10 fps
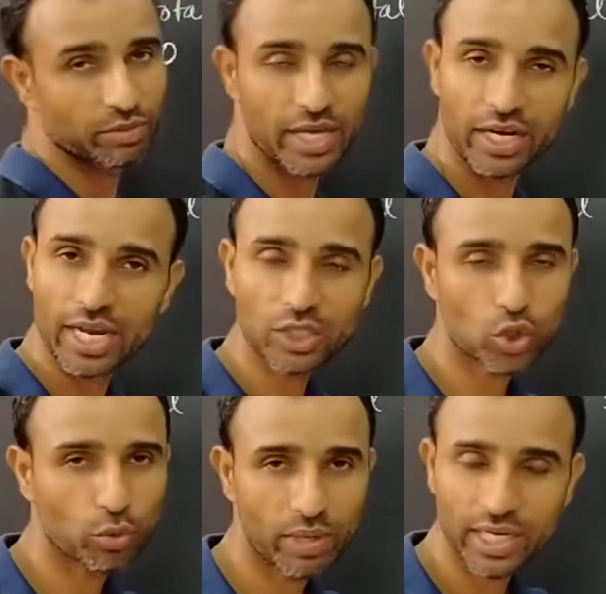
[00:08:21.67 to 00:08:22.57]
they are
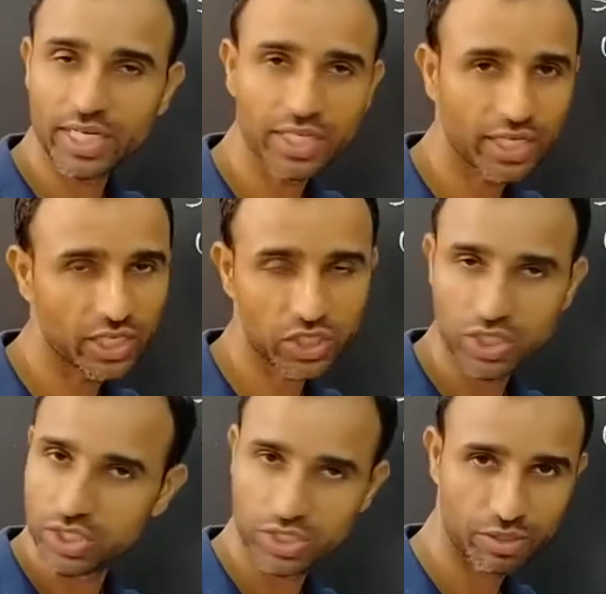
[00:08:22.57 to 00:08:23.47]
electromagnetic
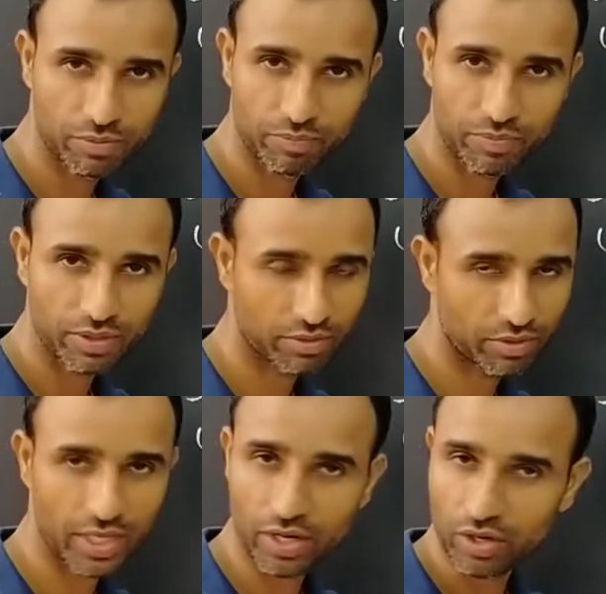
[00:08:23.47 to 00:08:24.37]
radiations, they
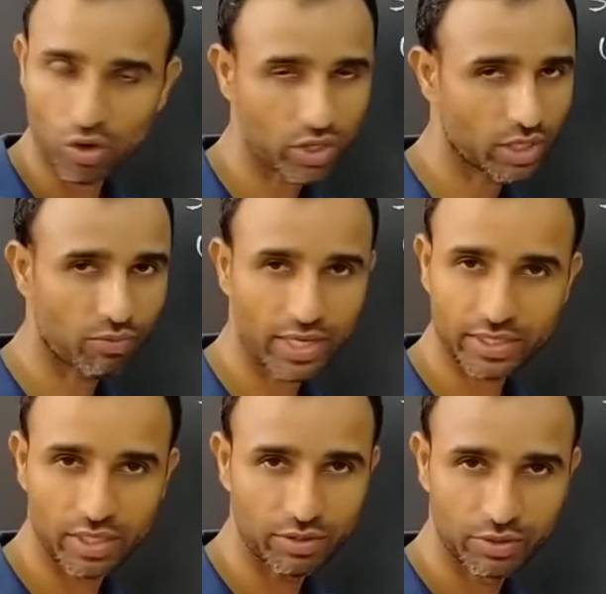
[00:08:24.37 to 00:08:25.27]
are not
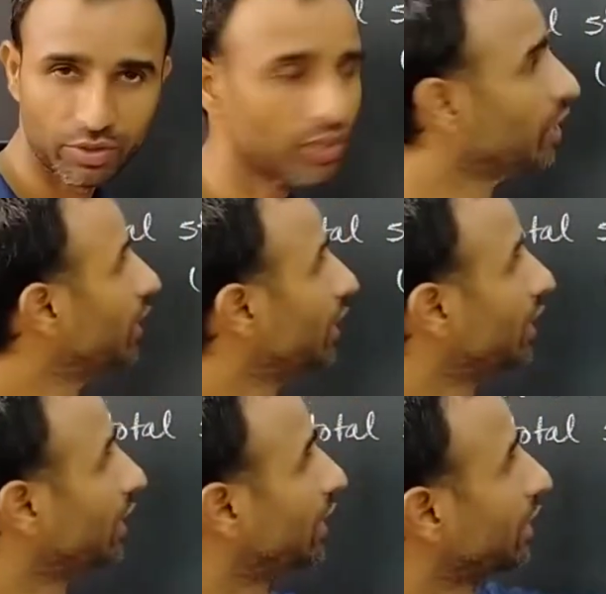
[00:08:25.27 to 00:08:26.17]
deflected.
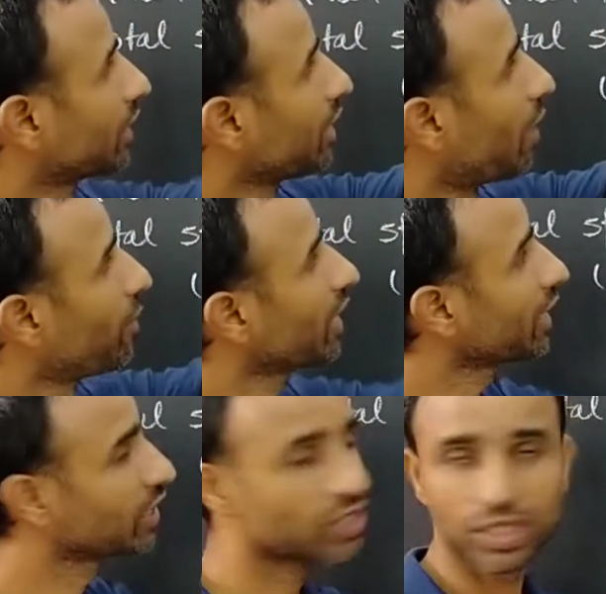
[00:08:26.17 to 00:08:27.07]
Gamma
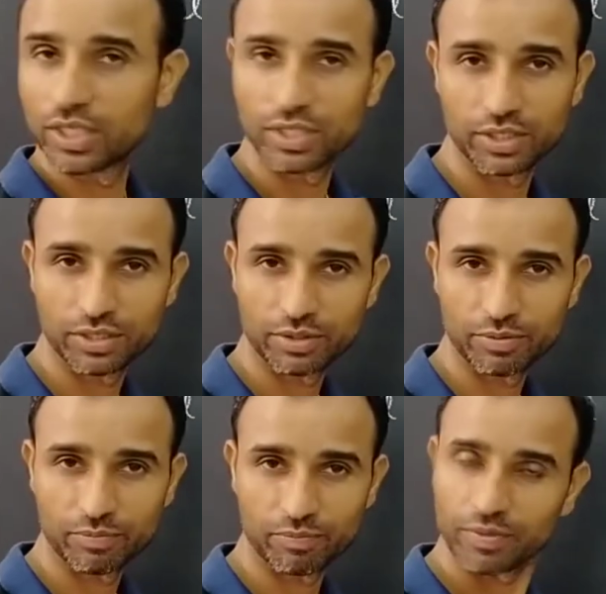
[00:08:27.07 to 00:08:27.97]
rays,
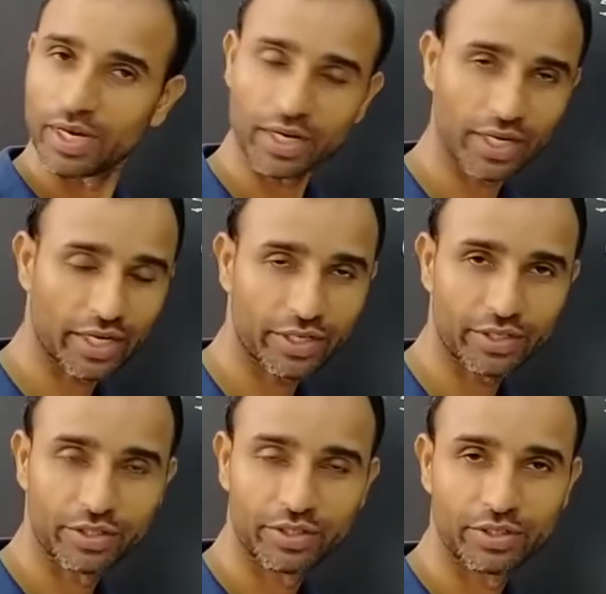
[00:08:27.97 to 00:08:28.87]
again
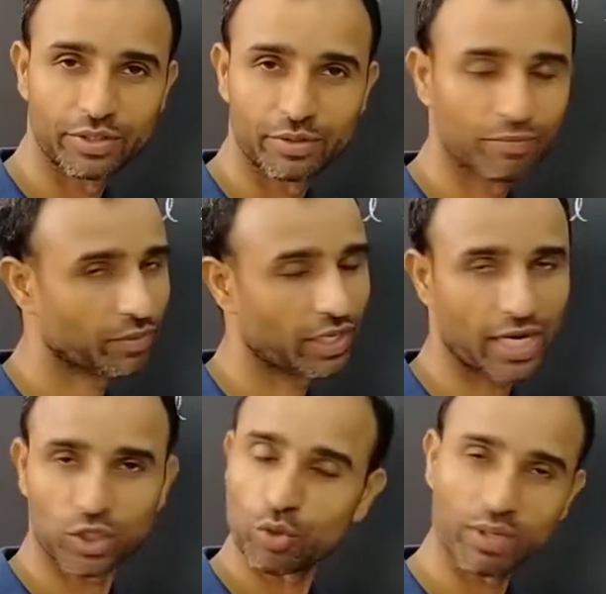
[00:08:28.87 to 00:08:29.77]

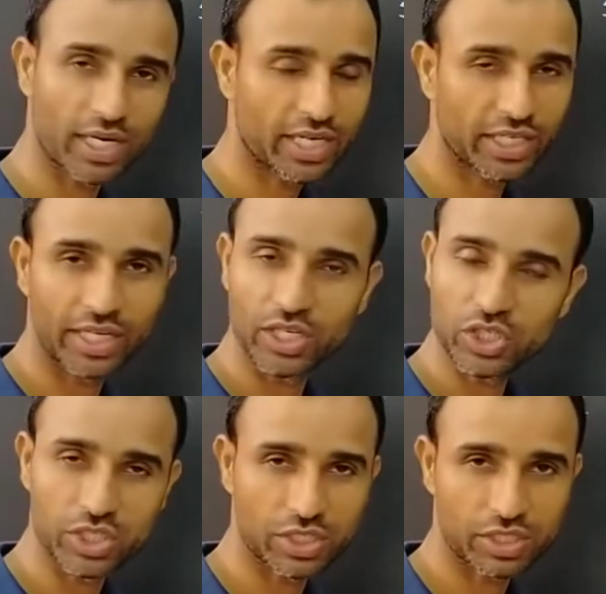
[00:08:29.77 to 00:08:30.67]
electromagnetic
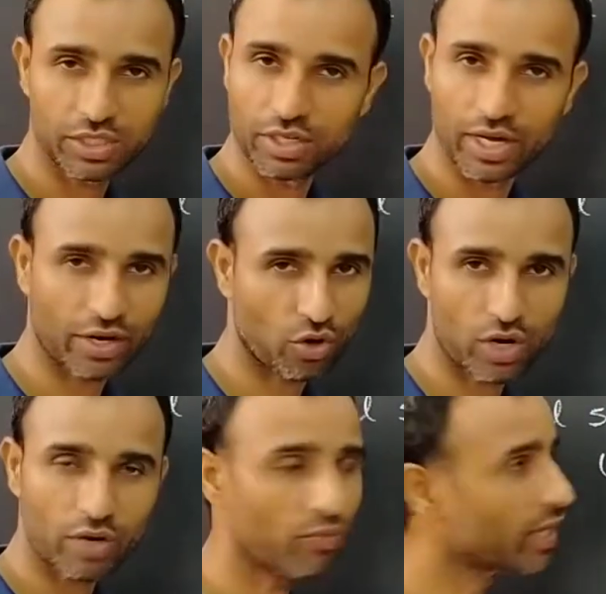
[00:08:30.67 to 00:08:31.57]
radiations, are not
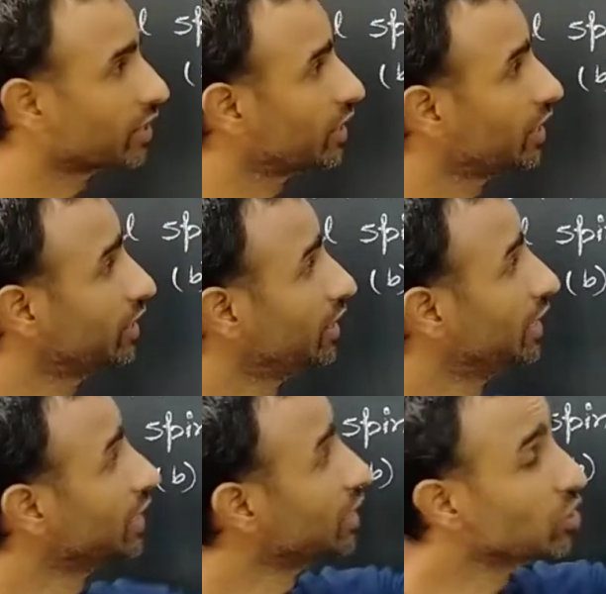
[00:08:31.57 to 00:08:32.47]
deflected.
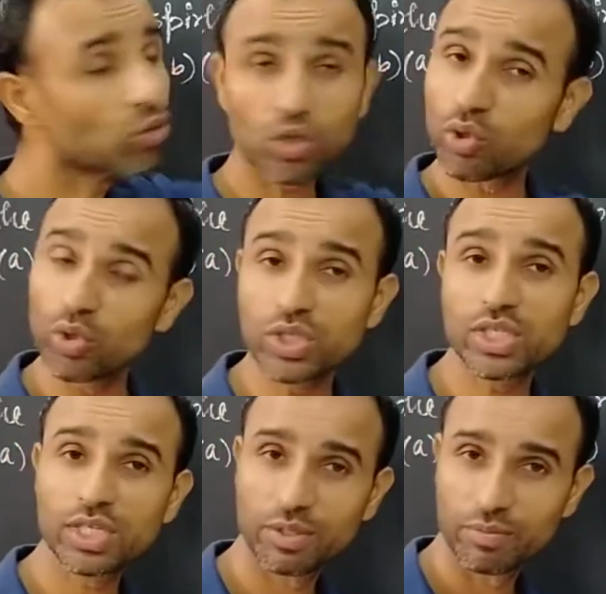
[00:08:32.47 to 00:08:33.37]

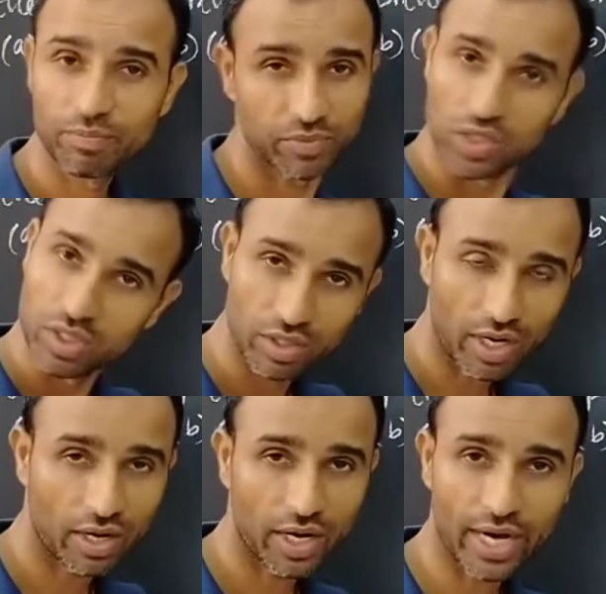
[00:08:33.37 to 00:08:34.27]
Neutrons,
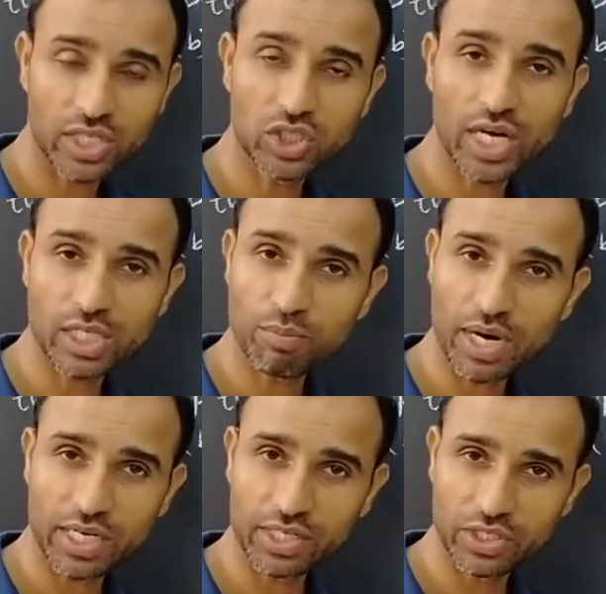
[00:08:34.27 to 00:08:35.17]
uncharged
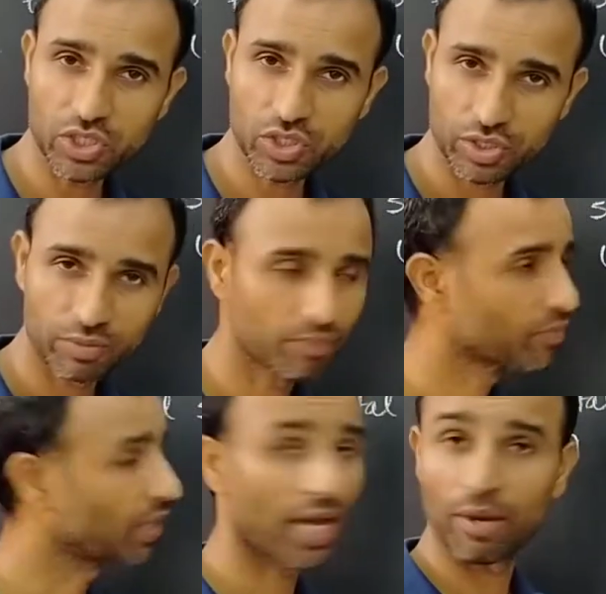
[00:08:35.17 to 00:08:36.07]
particles,
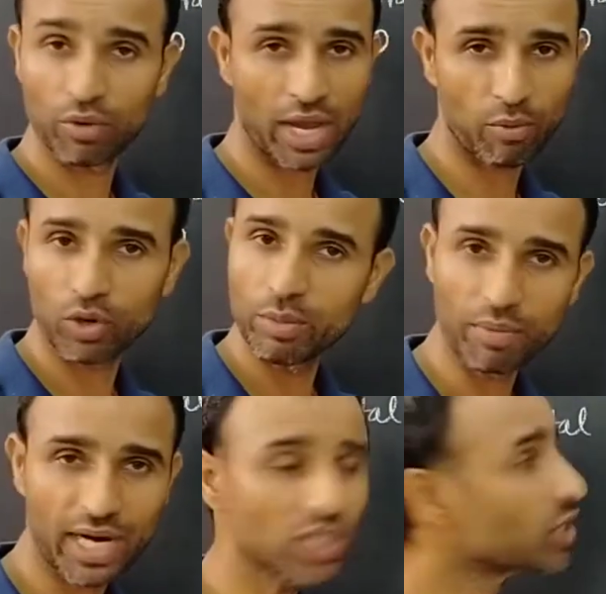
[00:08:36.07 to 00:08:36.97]
have only
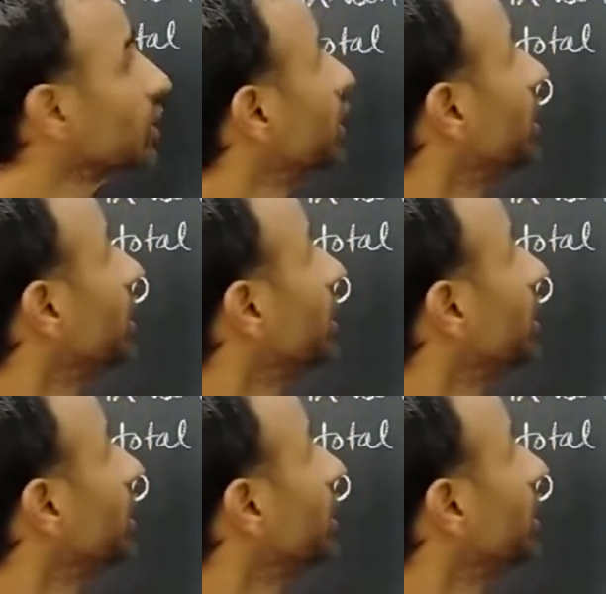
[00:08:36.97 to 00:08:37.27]
mass.